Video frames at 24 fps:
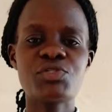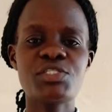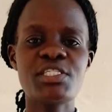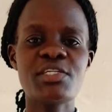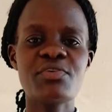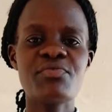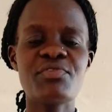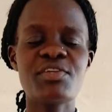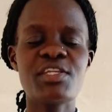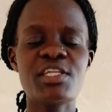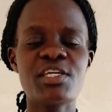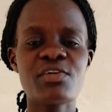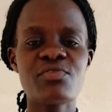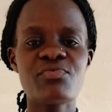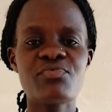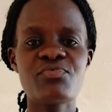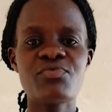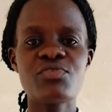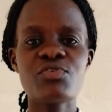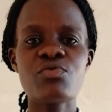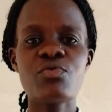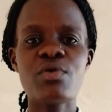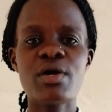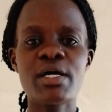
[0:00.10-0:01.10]
Good evening,
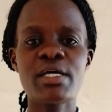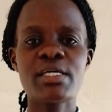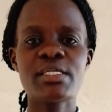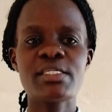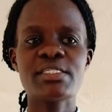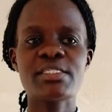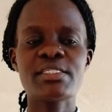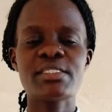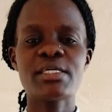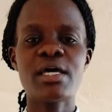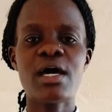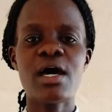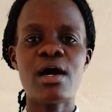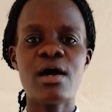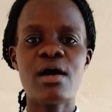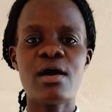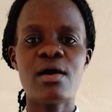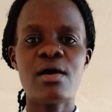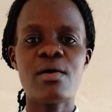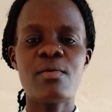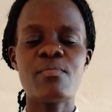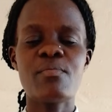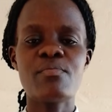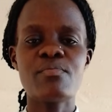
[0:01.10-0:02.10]
viewers.
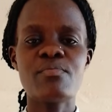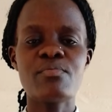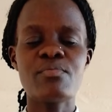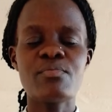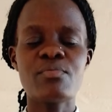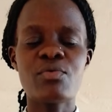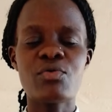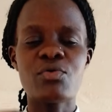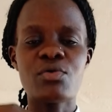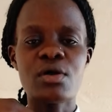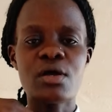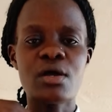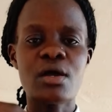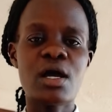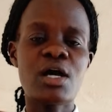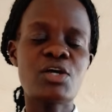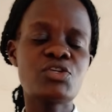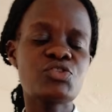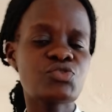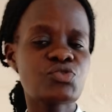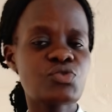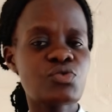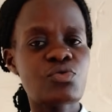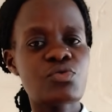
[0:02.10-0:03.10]

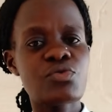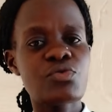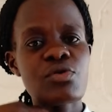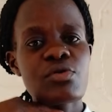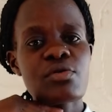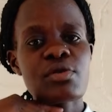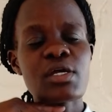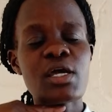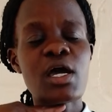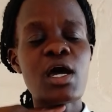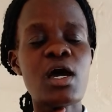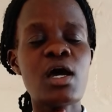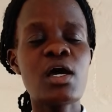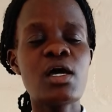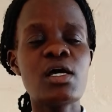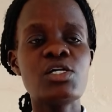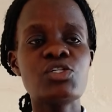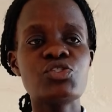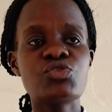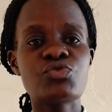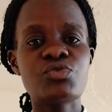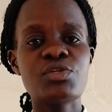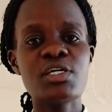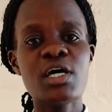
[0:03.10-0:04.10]
Council Gloria.
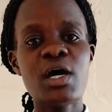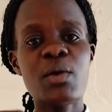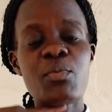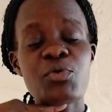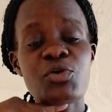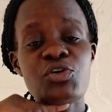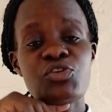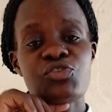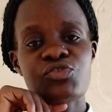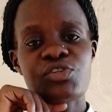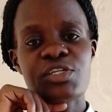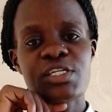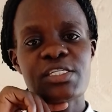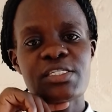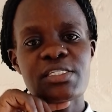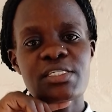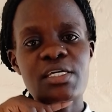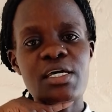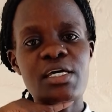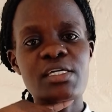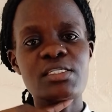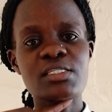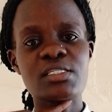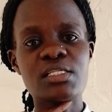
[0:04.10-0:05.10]
Today I'm going to
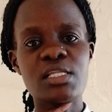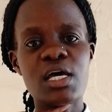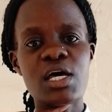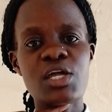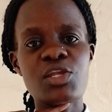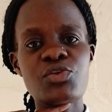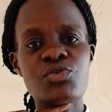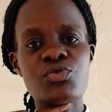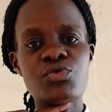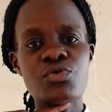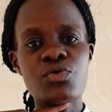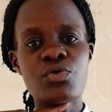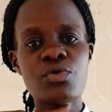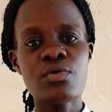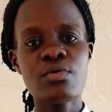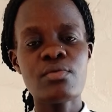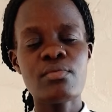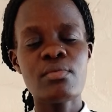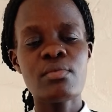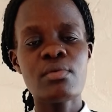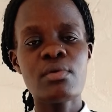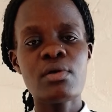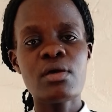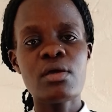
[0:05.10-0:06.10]
discuss land law,
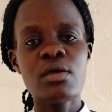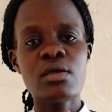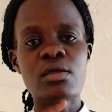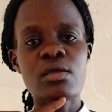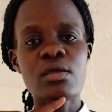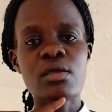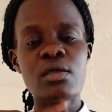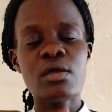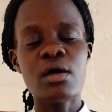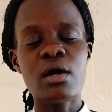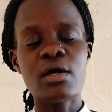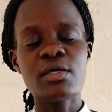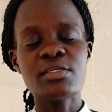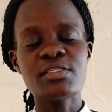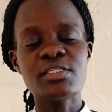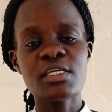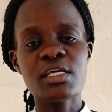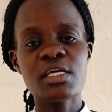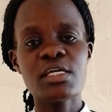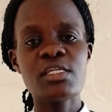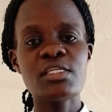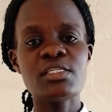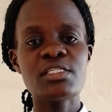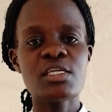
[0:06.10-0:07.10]

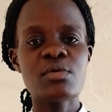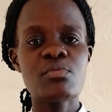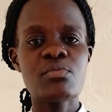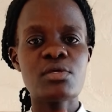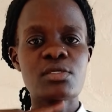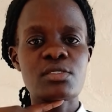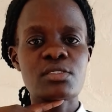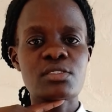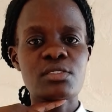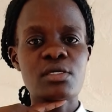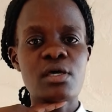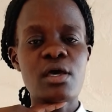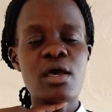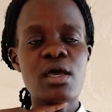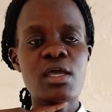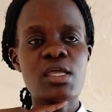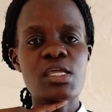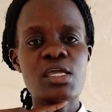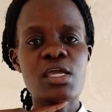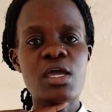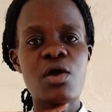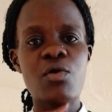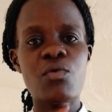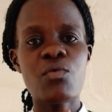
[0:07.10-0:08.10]
second semester,
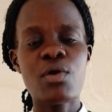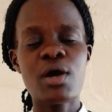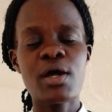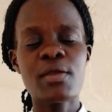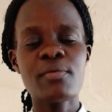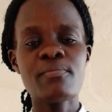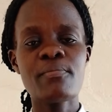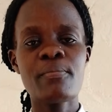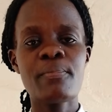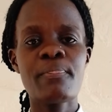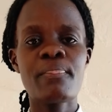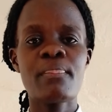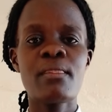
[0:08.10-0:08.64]
year one.